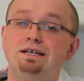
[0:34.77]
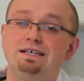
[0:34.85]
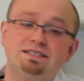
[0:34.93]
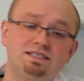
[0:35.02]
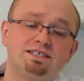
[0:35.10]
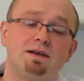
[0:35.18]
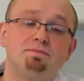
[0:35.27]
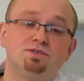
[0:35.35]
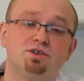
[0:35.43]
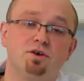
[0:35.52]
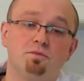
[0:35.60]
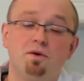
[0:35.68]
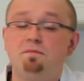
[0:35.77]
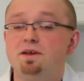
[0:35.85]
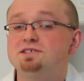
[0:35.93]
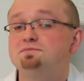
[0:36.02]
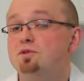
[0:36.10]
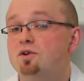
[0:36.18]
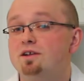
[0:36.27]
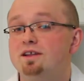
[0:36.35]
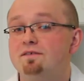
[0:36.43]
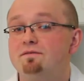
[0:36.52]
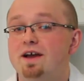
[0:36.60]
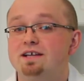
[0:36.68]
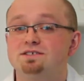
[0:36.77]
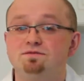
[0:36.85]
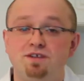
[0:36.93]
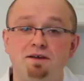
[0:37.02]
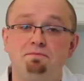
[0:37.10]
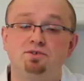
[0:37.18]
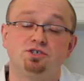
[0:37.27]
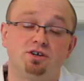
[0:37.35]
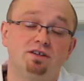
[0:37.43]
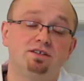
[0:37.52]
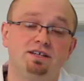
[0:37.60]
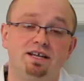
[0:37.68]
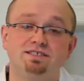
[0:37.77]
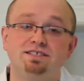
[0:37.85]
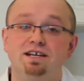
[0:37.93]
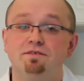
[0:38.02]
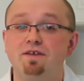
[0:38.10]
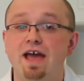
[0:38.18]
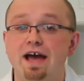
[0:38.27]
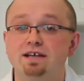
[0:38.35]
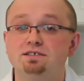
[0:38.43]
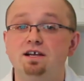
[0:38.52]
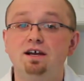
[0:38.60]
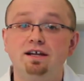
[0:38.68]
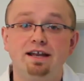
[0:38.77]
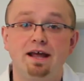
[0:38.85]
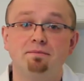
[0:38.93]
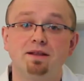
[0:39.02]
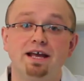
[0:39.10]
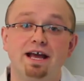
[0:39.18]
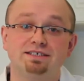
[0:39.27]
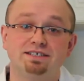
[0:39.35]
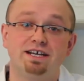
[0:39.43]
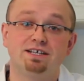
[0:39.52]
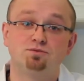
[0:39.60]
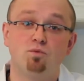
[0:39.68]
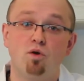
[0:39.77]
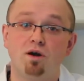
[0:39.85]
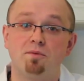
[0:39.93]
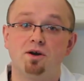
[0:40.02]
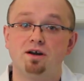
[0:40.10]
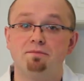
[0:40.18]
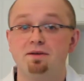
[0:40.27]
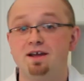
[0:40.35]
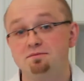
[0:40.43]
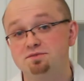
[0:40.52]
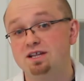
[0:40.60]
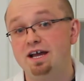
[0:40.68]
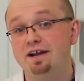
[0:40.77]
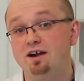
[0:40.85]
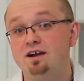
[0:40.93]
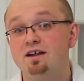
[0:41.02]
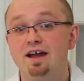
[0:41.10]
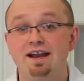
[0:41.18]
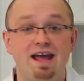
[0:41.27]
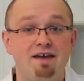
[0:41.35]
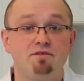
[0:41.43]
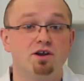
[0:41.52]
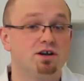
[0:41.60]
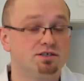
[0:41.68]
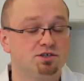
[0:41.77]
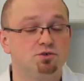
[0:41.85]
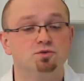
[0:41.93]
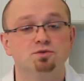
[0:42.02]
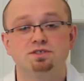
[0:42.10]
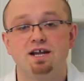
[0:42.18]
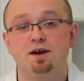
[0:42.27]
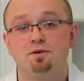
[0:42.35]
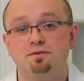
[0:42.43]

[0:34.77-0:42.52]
In this episode, we'll be exploring the effects of temperature on the density of gas, namely, as it gets warmer, it becomes lighter, and heavier as it cools down.